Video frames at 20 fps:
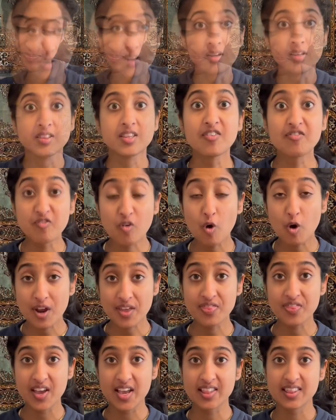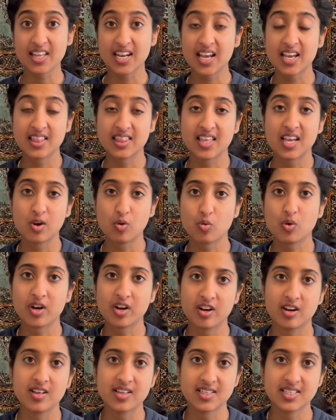The fourth thing that I think we're
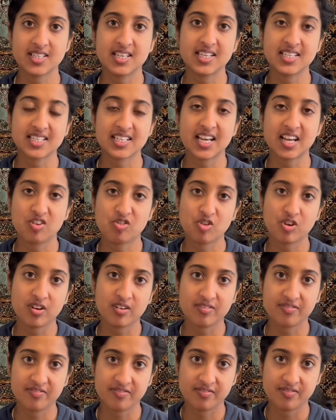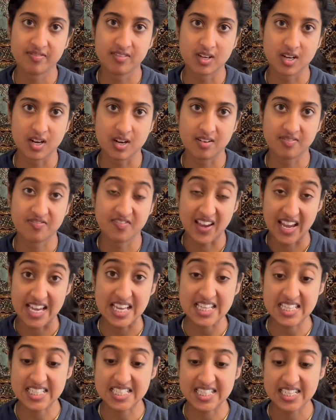going to see Scadrial
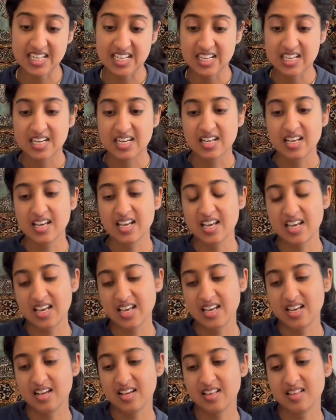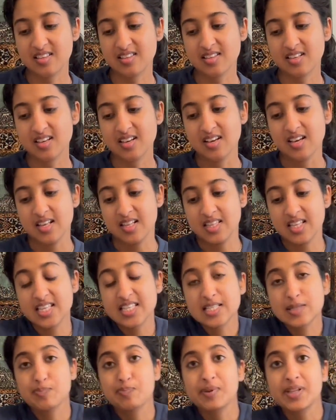face is the
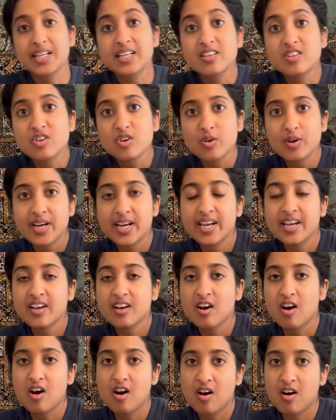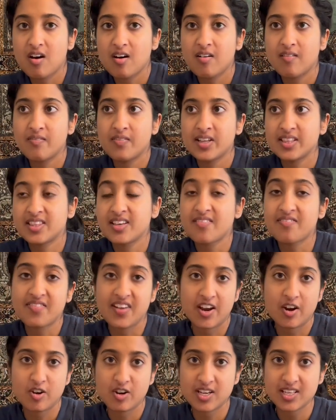splintering of the
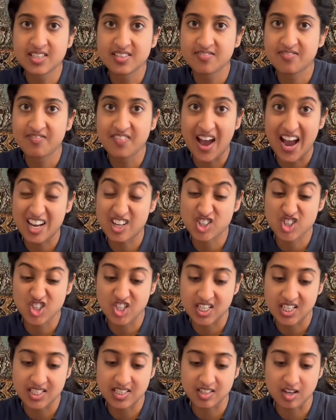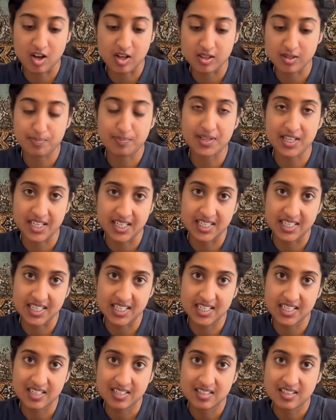various factions on the planet.